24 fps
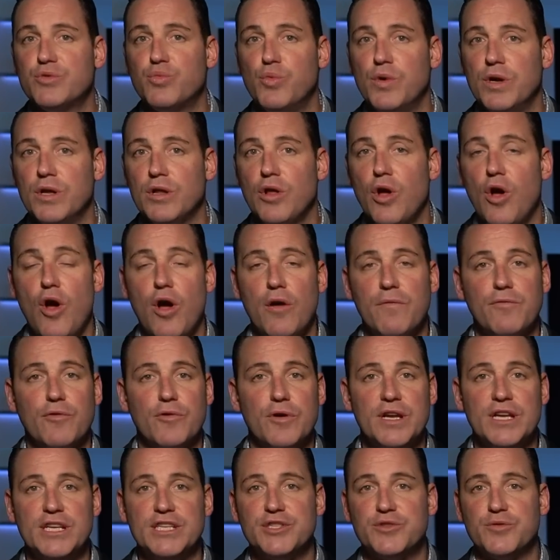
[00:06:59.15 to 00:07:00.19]
will offer
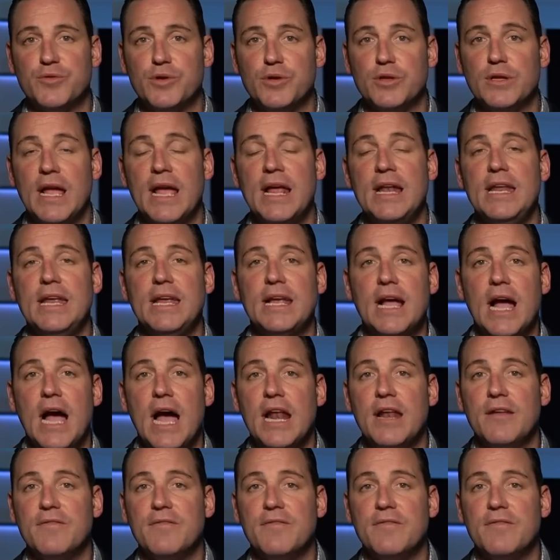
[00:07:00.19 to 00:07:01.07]
Israel any kind of